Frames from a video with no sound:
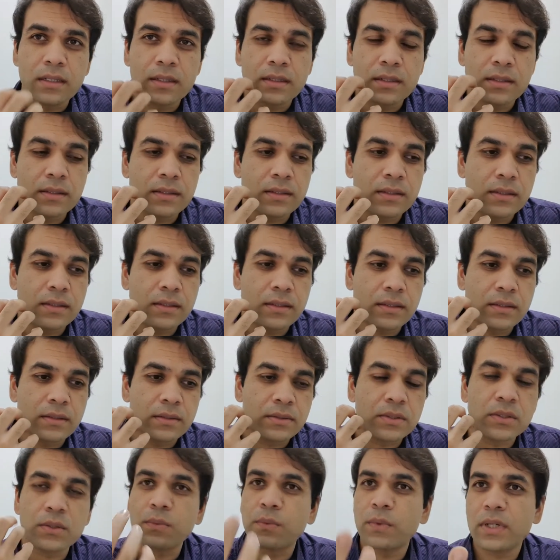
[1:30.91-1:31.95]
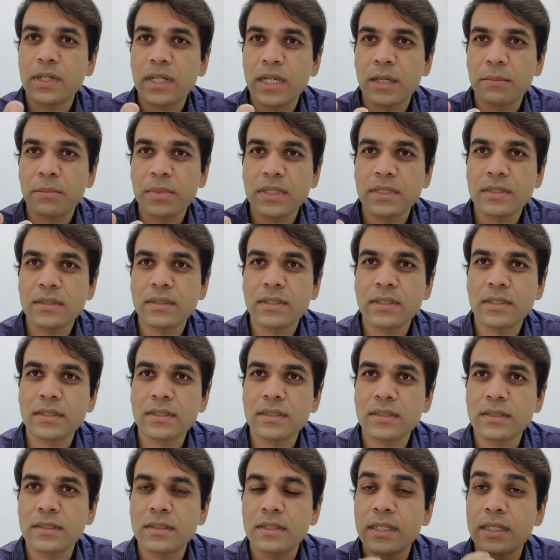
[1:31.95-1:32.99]
Uh, so what happens
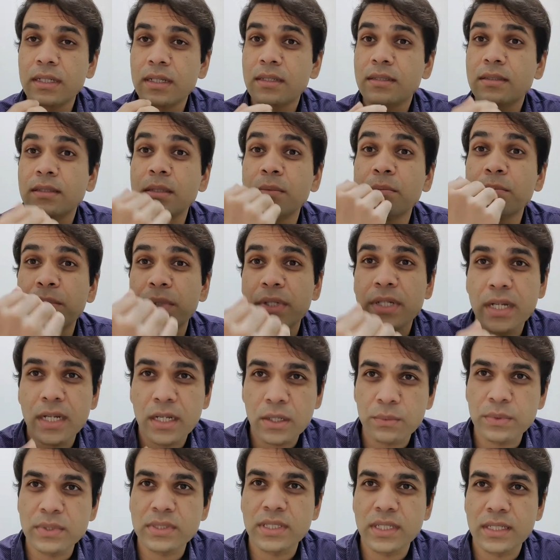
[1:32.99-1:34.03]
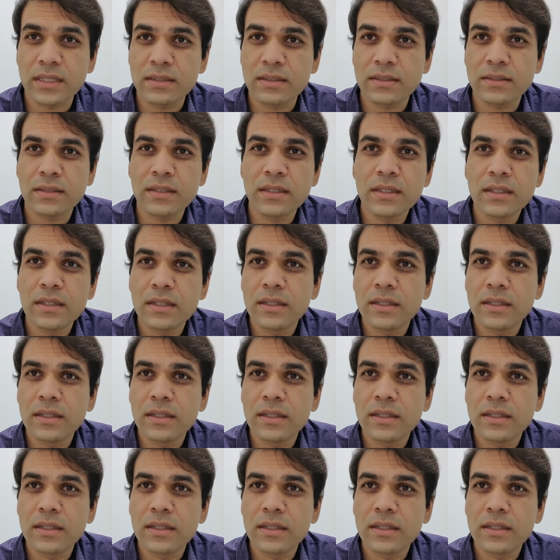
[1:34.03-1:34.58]
is there are some prerequisites